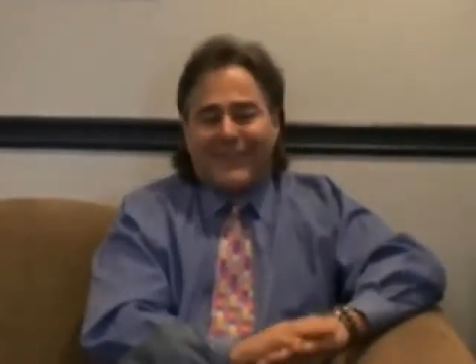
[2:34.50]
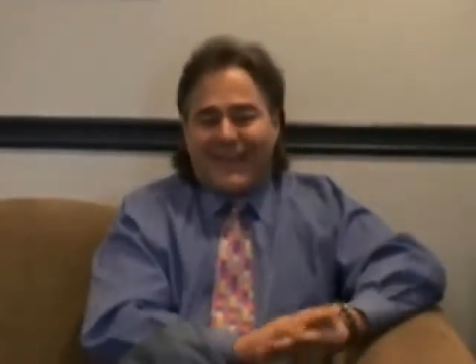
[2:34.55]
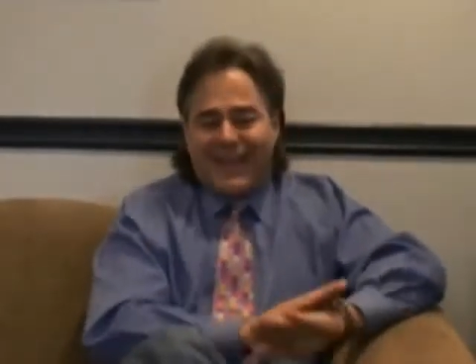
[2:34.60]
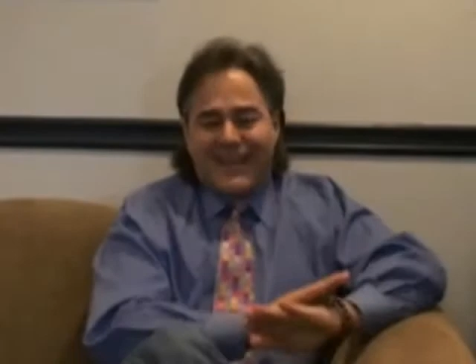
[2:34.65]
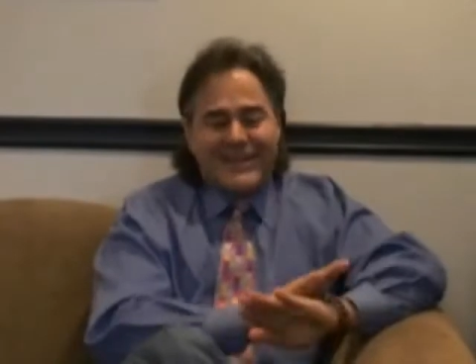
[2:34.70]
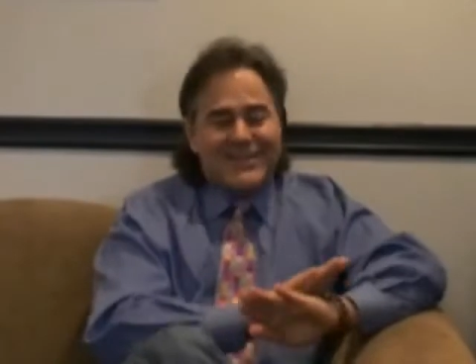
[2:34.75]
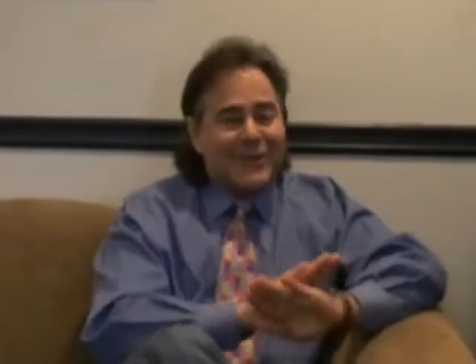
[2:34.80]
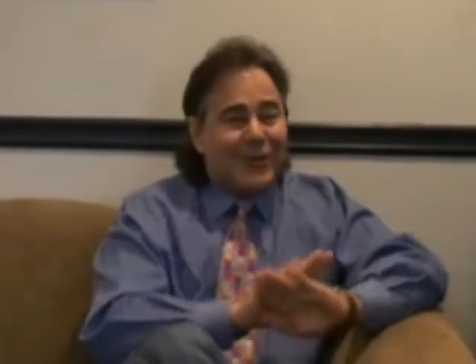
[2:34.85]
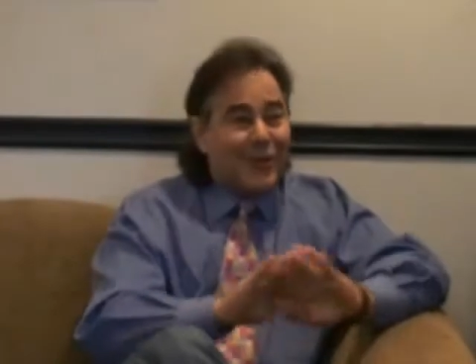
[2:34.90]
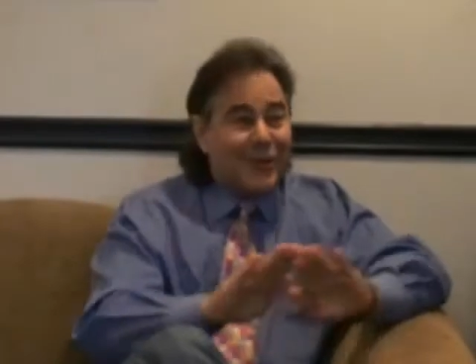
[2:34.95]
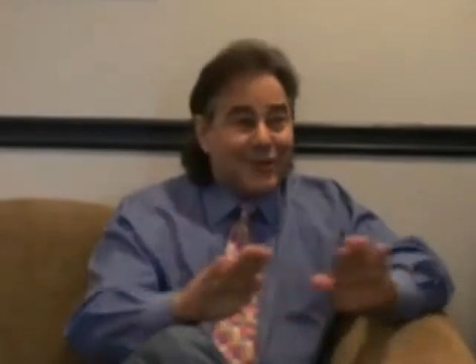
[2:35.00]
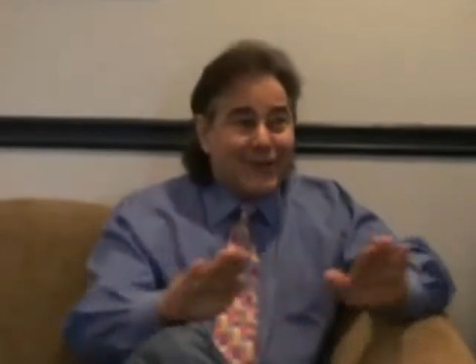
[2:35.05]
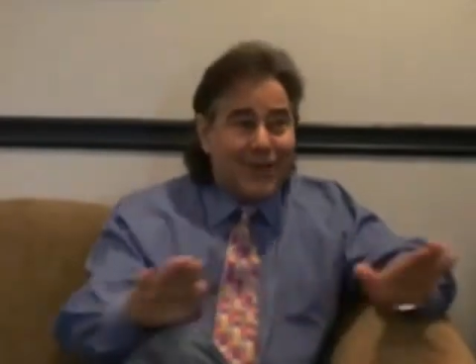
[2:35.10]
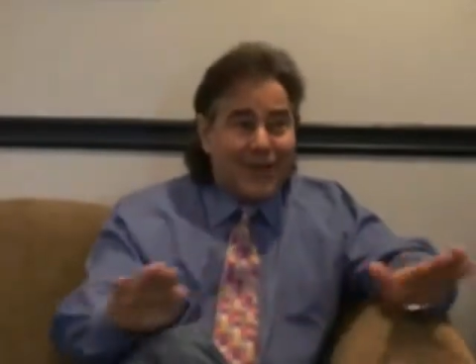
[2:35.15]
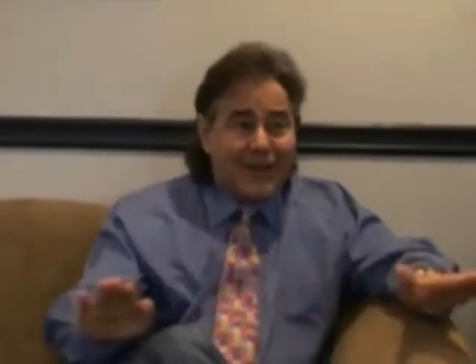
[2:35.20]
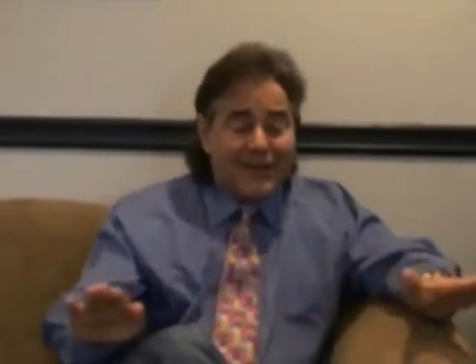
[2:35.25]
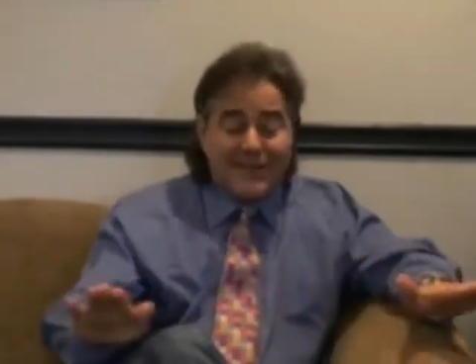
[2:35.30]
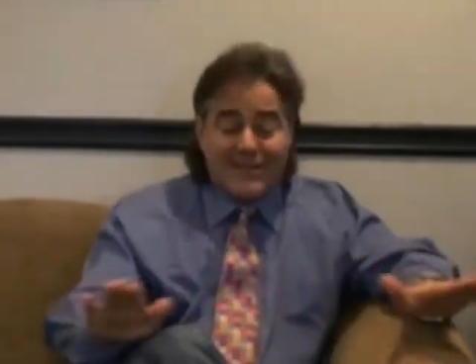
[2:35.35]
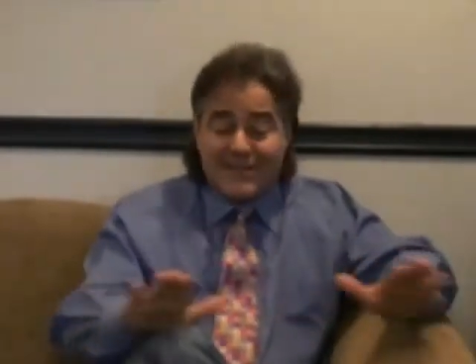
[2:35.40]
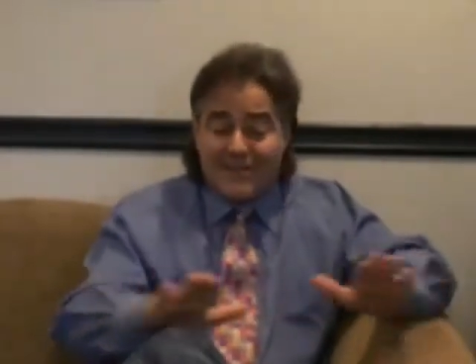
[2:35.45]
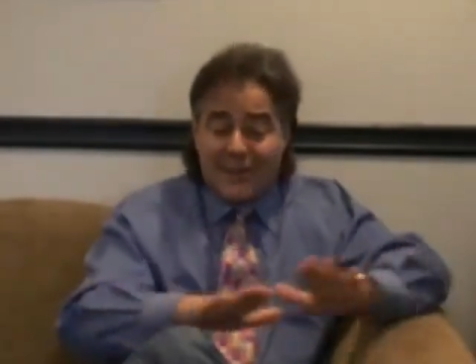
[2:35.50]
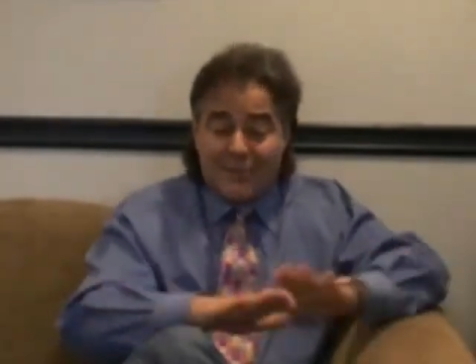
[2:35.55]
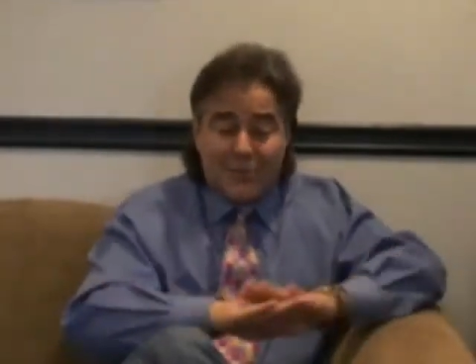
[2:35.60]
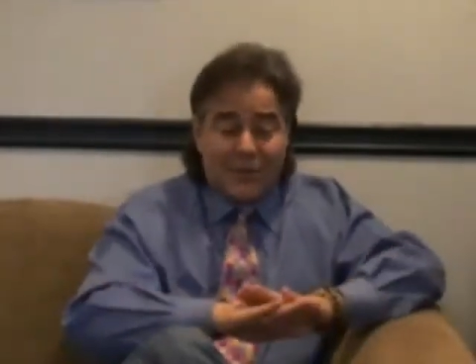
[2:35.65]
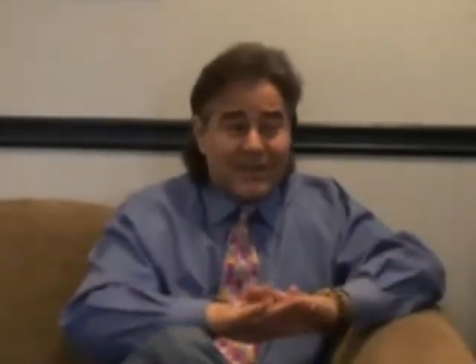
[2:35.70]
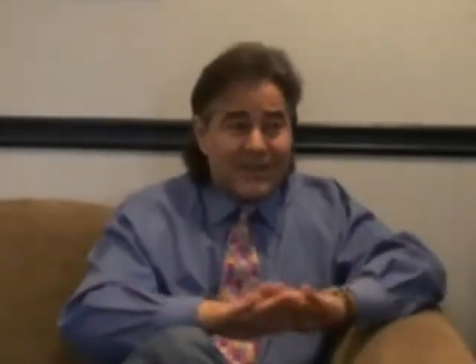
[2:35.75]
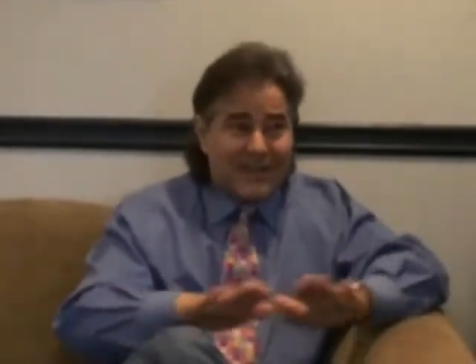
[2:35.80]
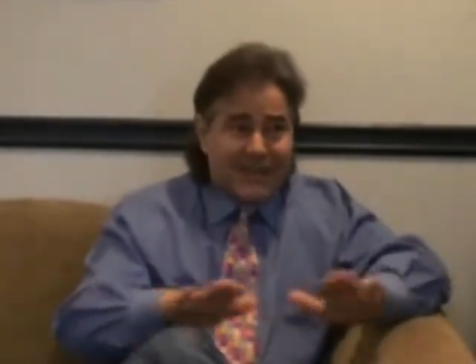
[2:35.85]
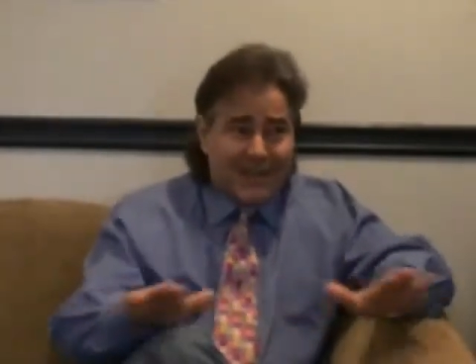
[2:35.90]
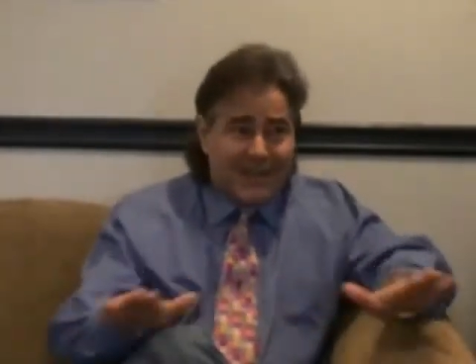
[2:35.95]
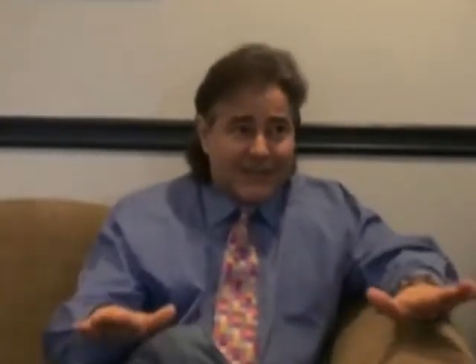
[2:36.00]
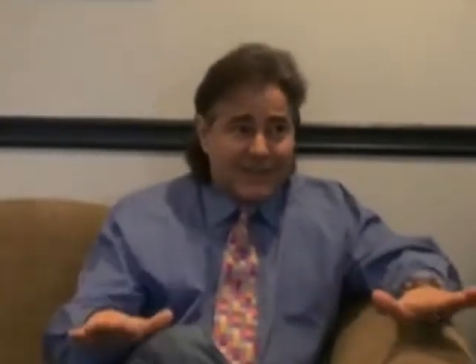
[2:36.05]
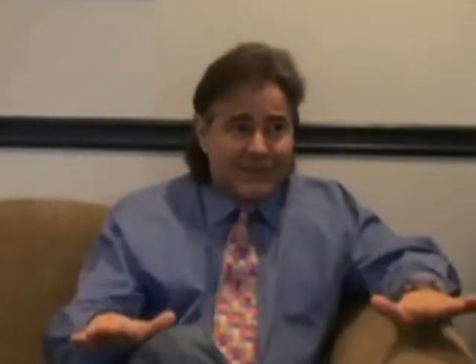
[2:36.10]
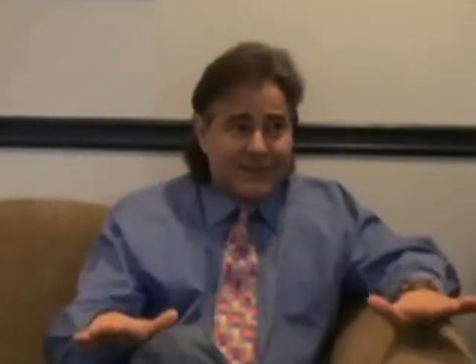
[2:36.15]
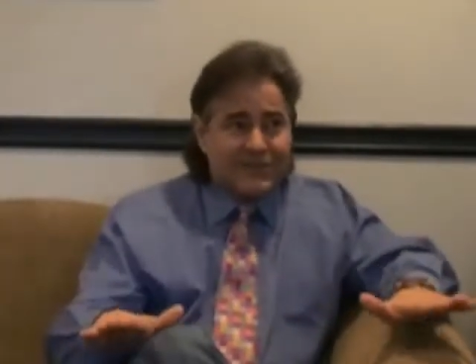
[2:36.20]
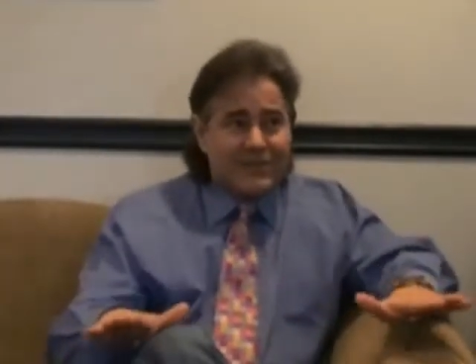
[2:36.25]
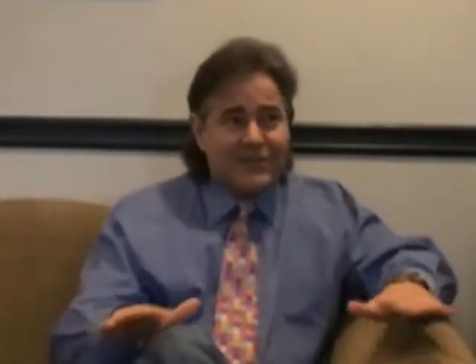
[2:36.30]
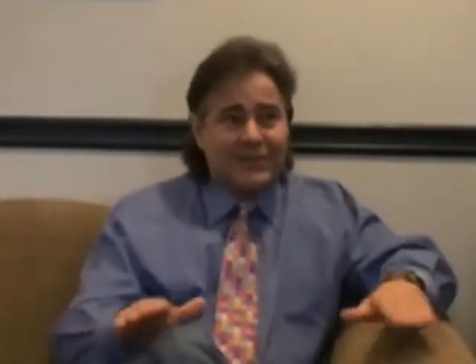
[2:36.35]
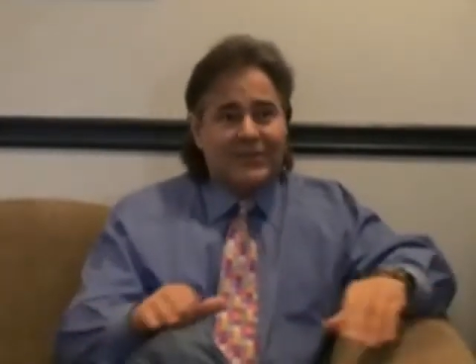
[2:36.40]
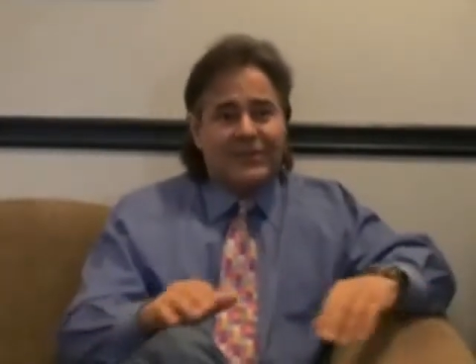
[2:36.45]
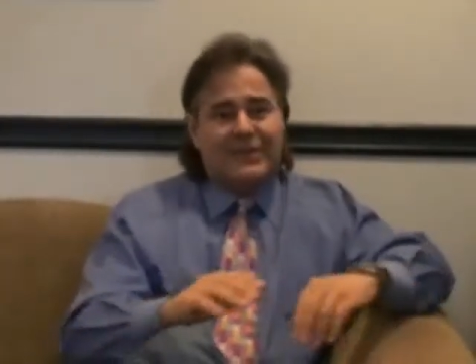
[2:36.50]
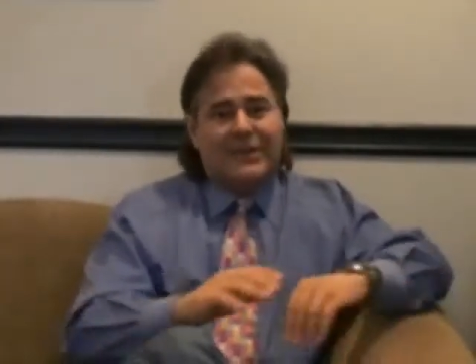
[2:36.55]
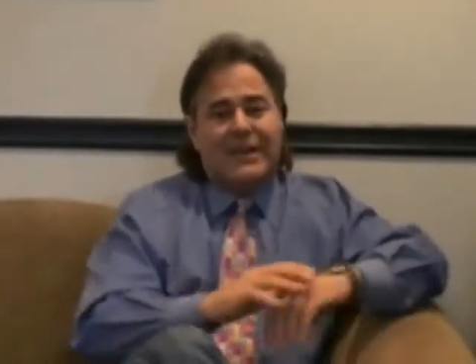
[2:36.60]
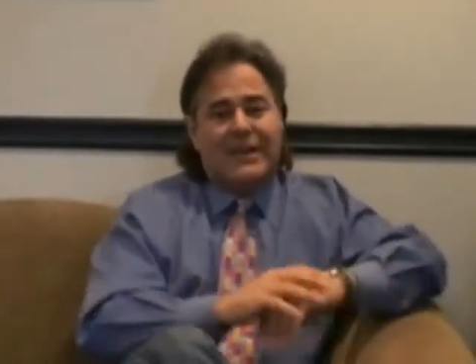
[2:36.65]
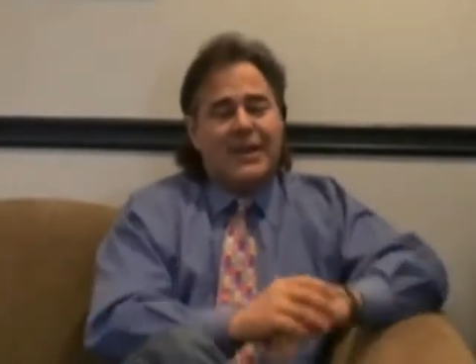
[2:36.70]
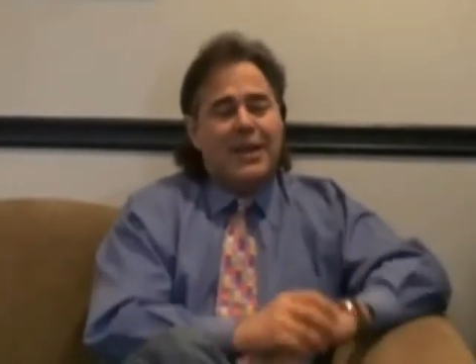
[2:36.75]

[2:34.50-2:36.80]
It's all gone. There's no more decay in your tooth.